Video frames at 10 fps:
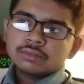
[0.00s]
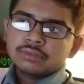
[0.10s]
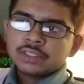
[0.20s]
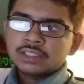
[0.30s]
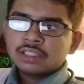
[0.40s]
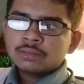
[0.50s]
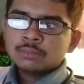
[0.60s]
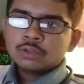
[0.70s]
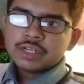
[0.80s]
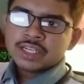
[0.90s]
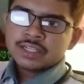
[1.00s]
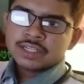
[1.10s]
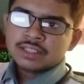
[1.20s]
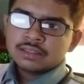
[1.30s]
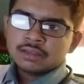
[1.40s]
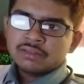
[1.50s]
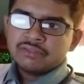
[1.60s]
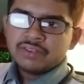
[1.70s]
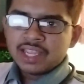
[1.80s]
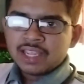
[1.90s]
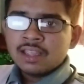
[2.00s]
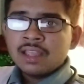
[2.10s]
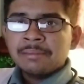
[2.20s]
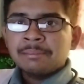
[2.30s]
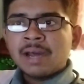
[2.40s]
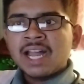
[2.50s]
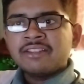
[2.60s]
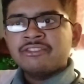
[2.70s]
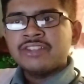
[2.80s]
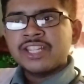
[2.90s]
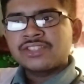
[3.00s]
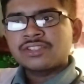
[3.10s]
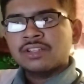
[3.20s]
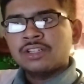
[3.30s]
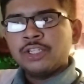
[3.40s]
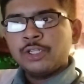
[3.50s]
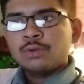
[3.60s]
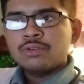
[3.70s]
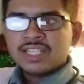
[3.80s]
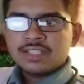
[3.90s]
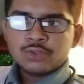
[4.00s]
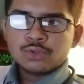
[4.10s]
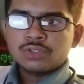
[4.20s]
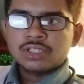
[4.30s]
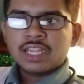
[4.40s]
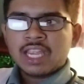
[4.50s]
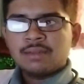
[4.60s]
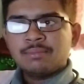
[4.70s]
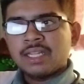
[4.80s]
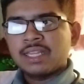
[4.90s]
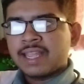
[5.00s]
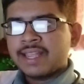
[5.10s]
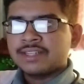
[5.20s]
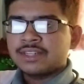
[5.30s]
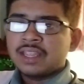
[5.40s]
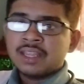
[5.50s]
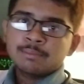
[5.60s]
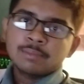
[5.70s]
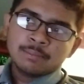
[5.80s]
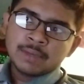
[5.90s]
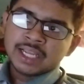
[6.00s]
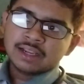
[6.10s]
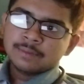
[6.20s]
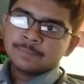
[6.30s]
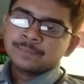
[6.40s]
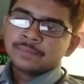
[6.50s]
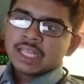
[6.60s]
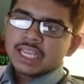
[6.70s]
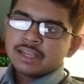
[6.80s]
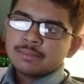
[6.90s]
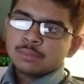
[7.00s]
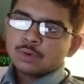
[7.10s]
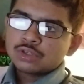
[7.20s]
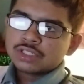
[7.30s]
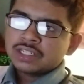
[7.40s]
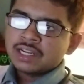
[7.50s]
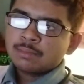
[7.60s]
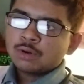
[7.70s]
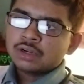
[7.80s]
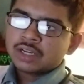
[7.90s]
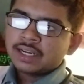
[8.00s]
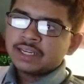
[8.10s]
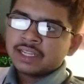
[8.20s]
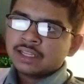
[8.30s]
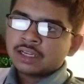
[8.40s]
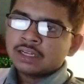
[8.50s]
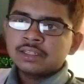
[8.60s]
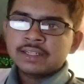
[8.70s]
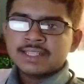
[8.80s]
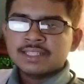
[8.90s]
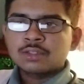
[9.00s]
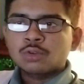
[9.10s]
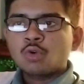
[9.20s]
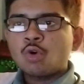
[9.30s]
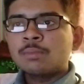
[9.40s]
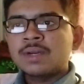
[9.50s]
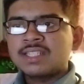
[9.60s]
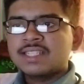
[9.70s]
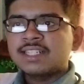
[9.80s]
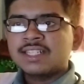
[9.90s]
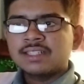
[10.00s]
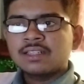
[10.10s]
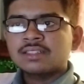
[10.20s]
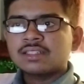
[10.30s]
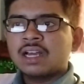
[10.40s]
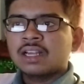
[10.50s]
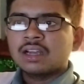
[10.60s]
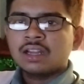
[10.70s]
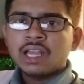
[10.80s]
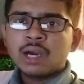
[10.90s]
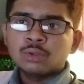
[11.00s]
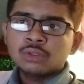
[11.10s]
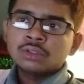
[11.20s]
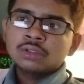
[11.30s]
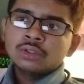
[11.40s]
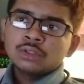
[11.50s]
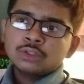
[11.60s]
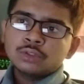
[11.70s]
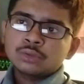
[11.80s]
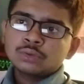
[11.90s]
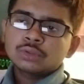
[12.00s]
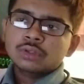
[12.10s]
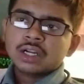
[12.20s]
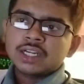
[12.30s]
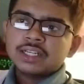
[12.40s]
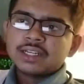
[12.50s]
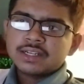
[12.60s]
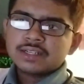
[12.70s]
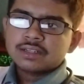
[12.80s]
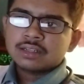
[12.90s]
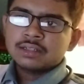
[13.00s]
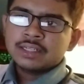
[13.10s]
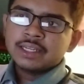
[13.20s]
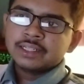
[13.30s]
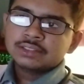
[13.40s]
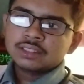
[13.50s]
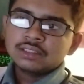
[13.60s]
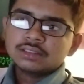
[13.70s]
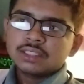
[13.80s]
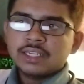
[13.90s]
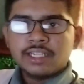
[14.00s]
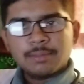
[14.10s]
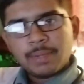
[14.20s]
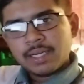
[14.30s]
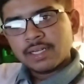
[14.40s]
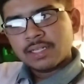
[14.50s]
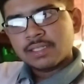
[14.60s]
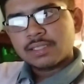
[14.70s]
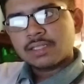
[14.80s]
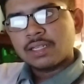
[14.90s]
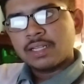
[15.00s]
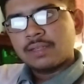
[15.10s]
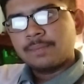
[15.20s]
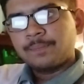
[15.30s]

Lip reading: Furthermore, it is a way by which new issues can be raised in public. In most democratic countries, common citizens are allowed to contest elections independently.